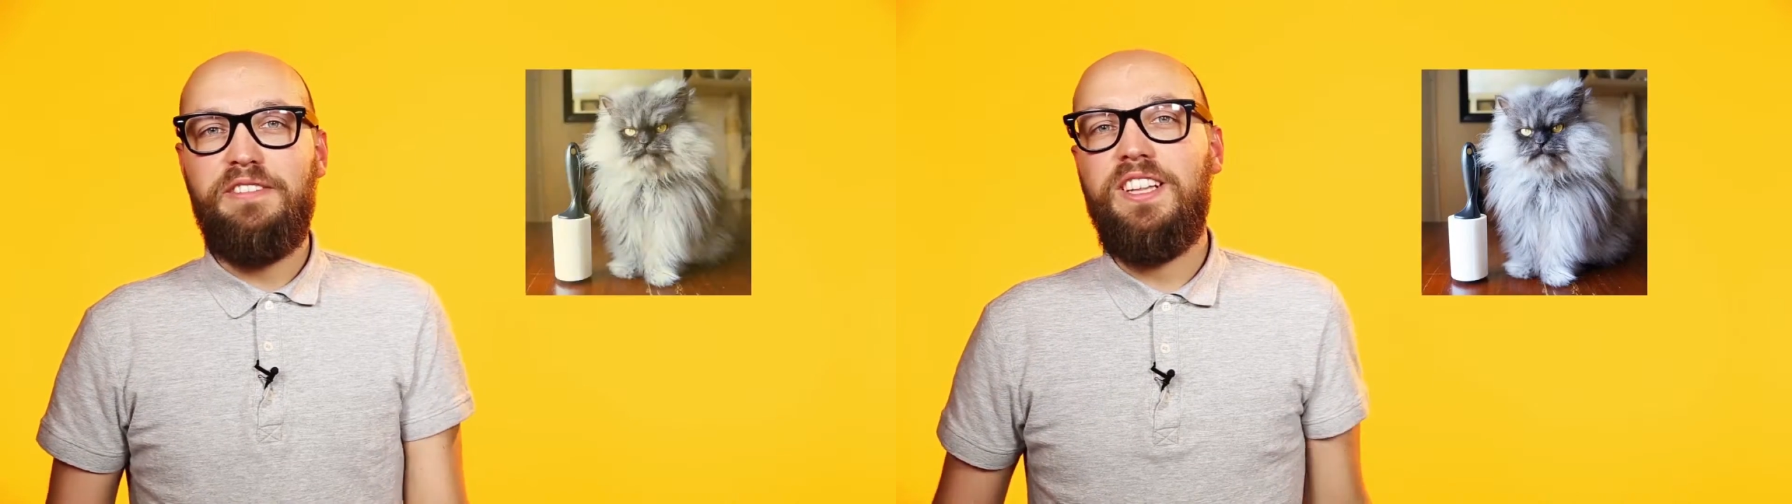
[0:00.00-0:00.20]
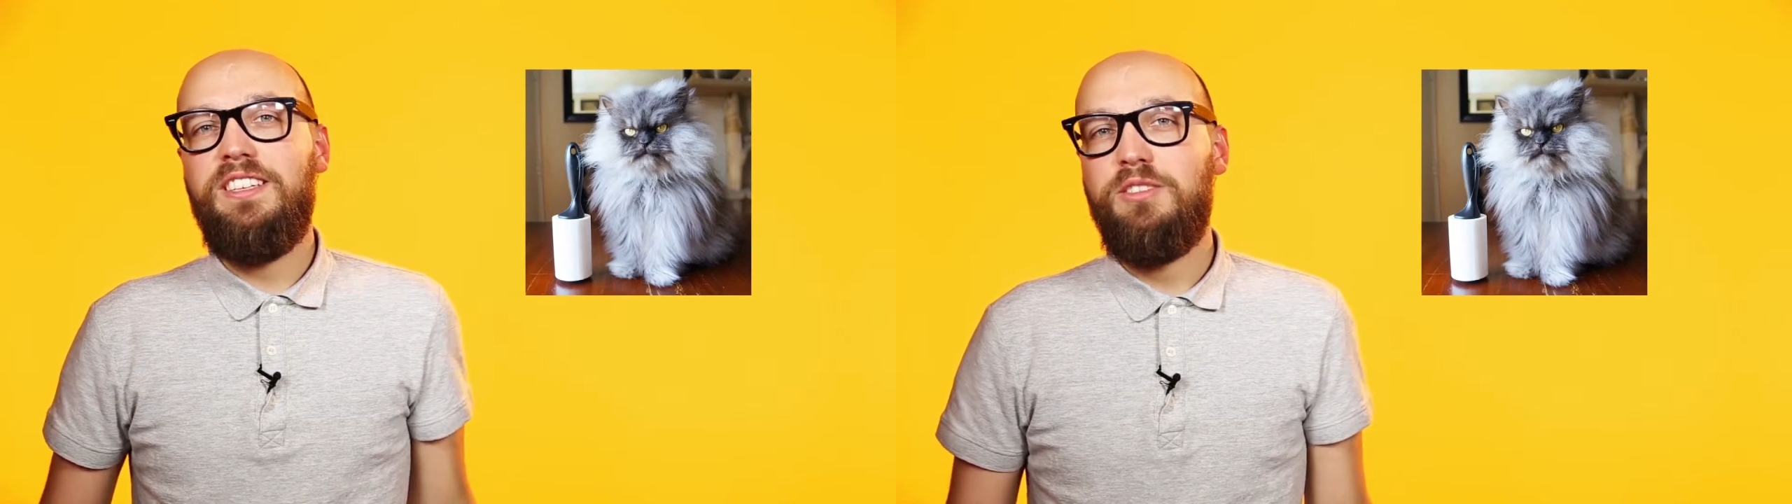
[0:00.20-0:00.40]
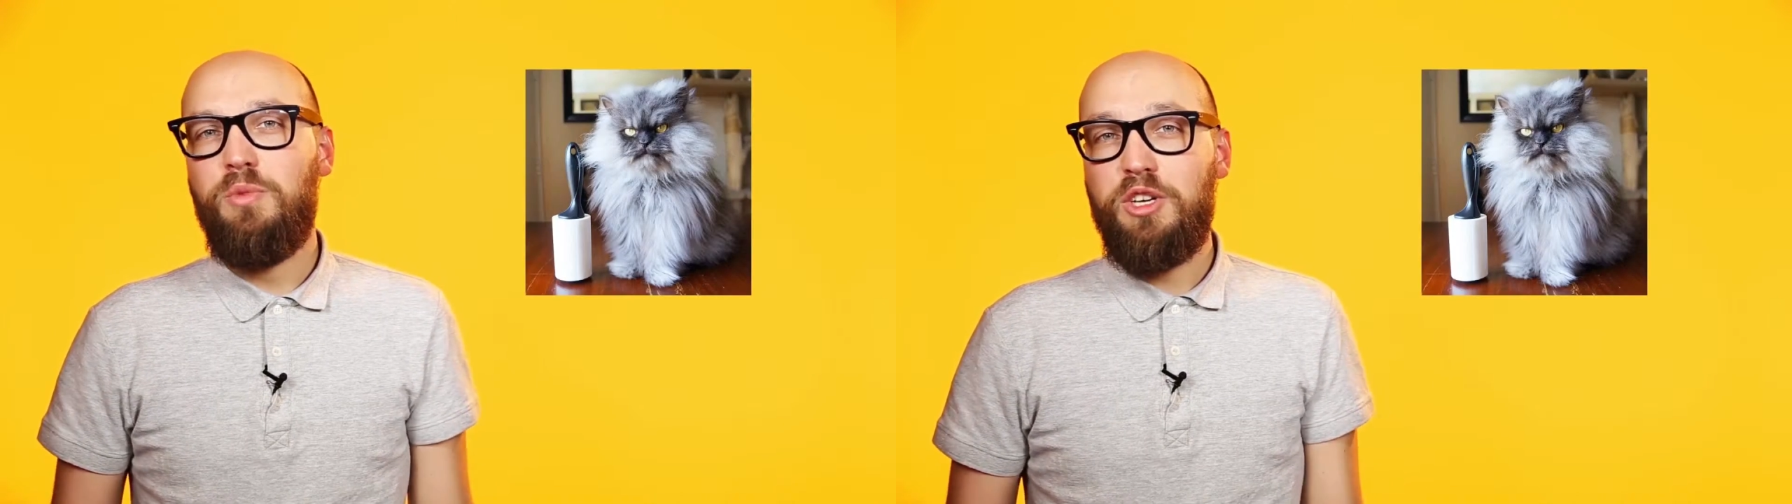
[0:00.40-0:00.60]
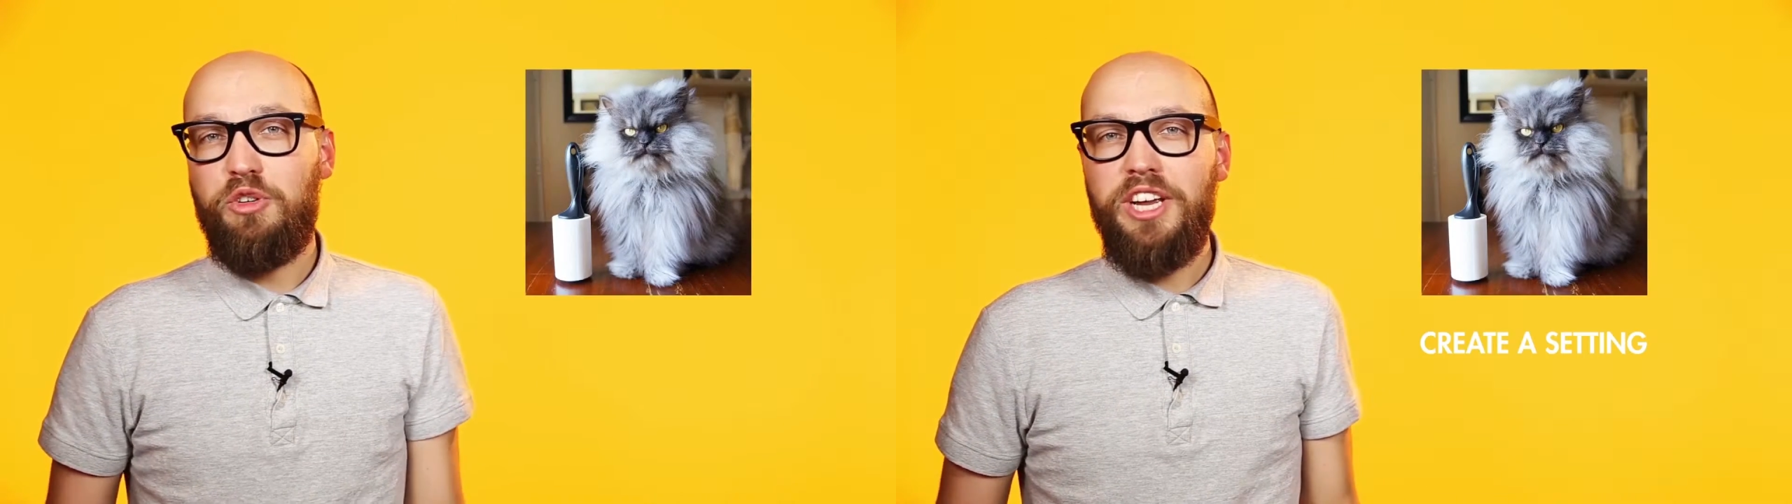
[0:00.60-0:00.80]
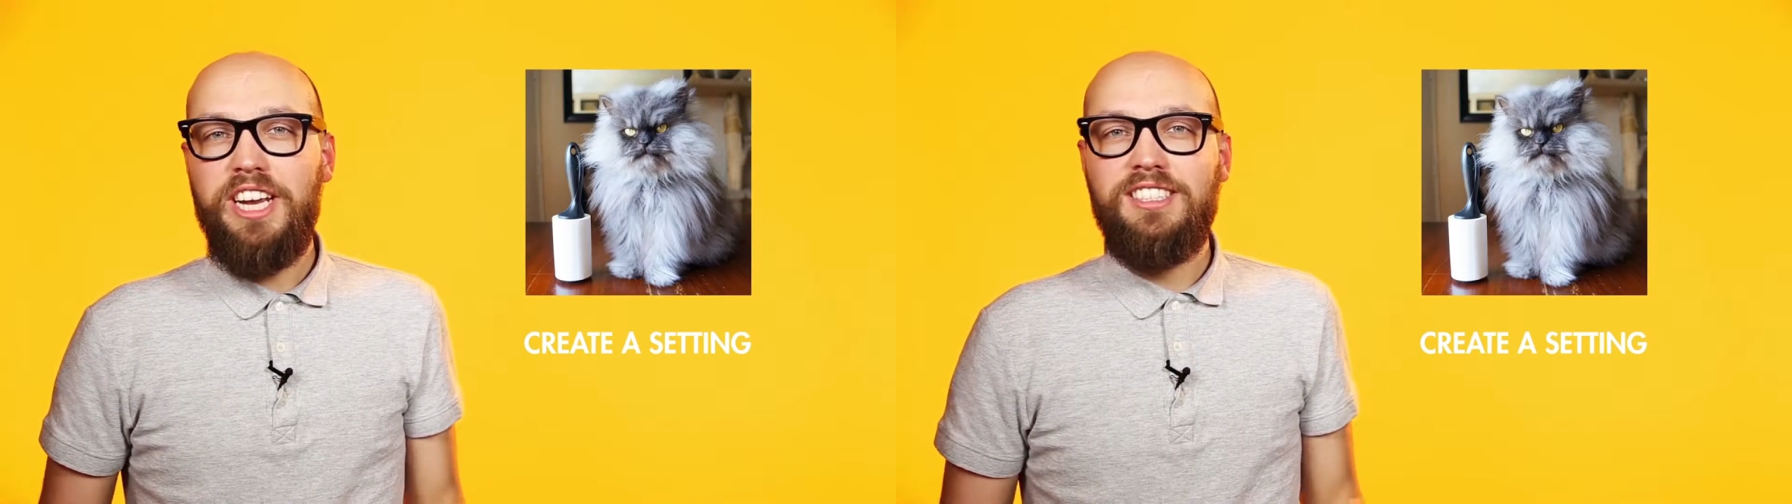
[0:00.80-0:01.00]
a villain will
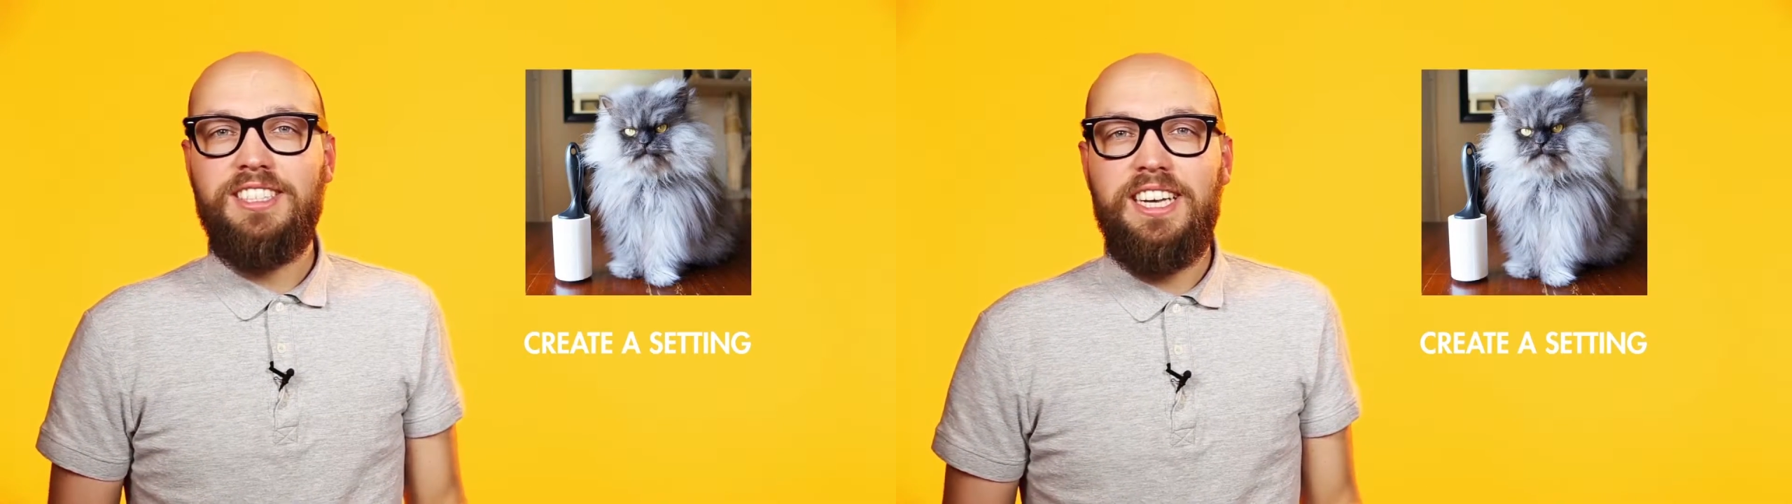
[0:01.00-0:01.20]
create a